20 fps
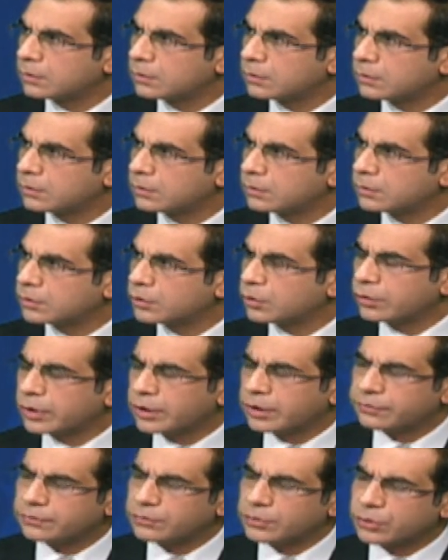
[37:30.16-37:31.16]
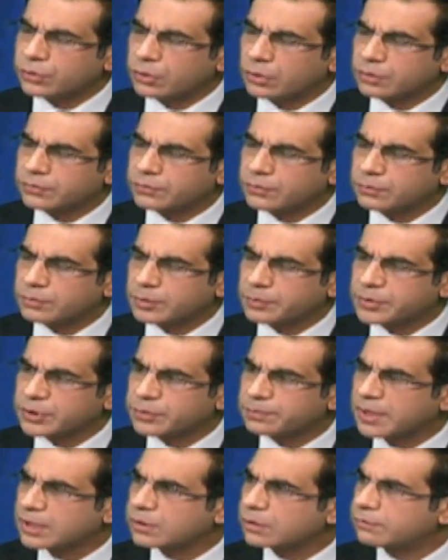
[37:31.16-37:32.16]
So if we talk from the perspective
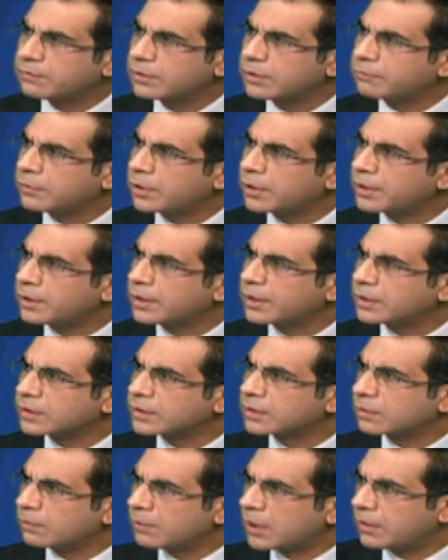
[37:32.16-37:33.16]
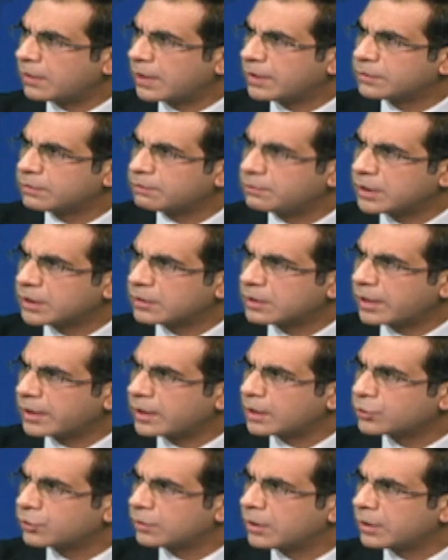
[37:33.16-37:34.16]
of Indians, as Ms. Naela Chohan
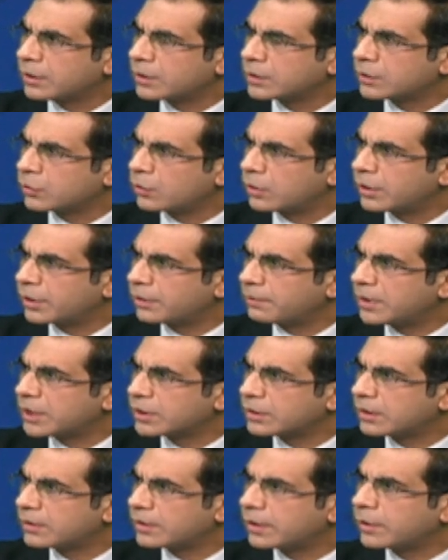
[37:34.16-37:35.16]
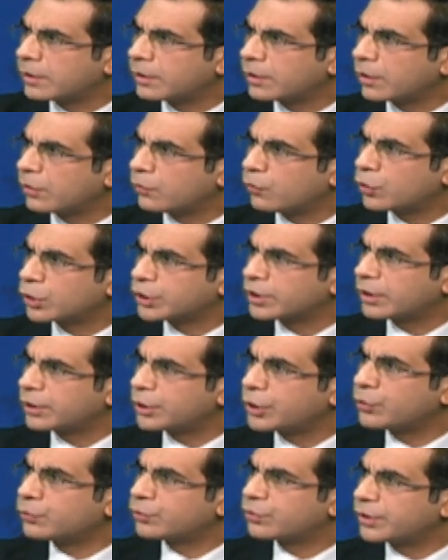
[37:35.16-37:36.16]
has already mentioned, that India wants a new
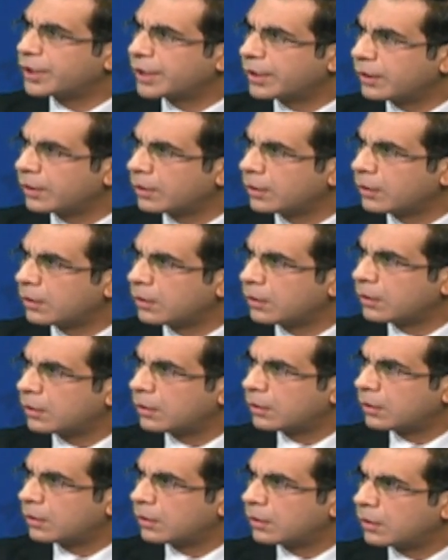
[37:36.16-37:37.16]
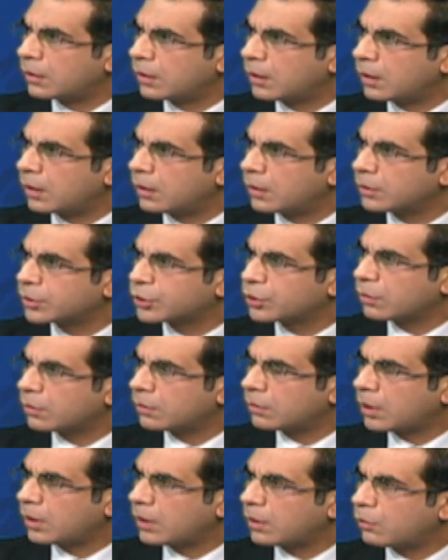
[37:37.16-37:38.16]
treaty. So
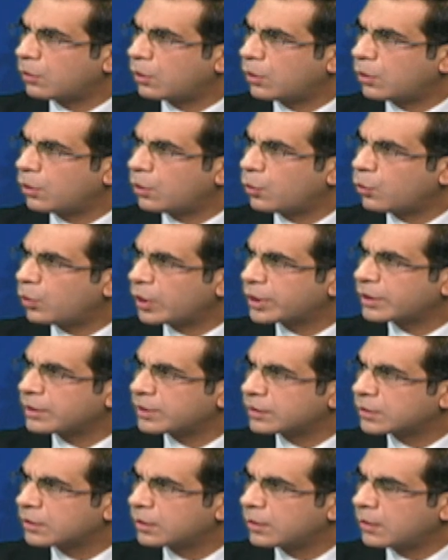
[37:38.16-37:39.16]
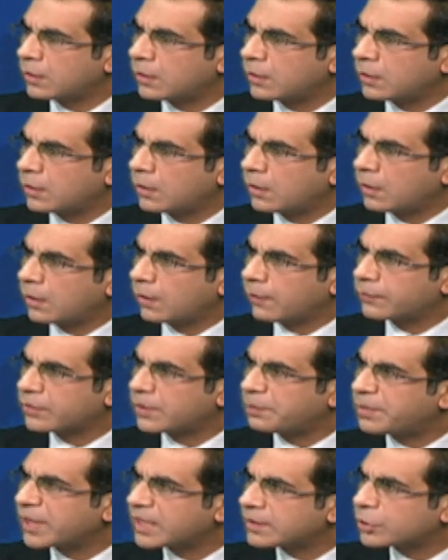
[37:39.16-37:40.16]
what is the basis
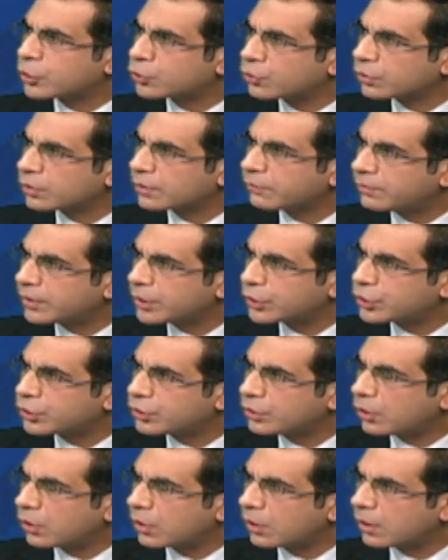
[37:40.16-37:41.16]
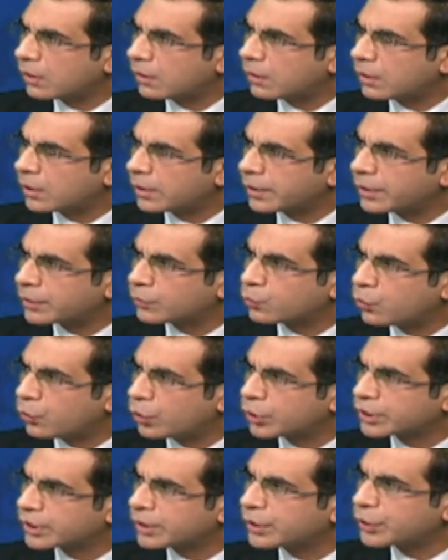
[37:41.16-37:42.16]
on which it wants a new
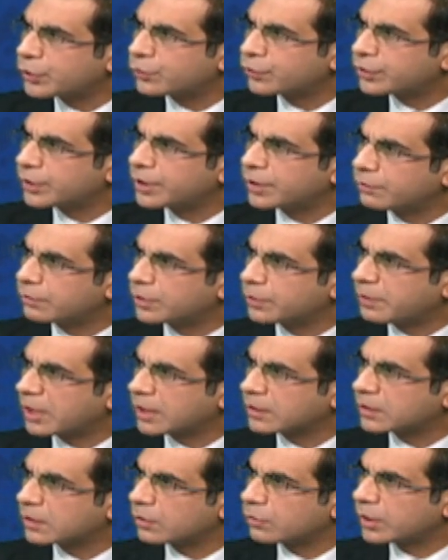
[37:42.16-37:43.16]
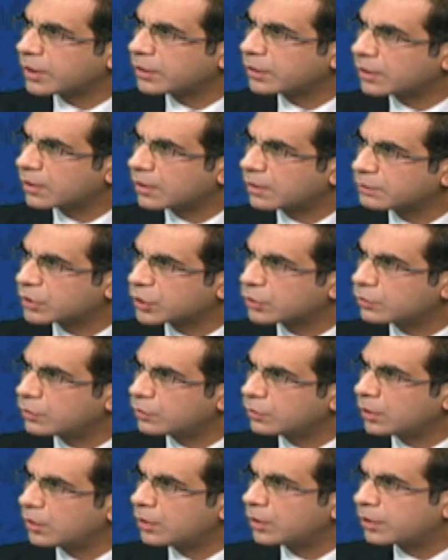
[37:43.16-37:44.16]
treaty with Pakistan when it comes to
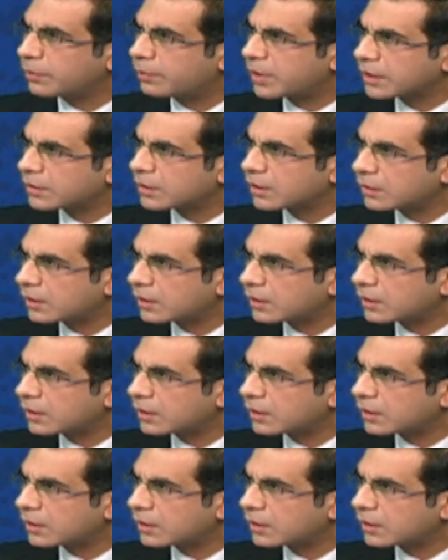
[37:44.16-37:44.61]
replacing that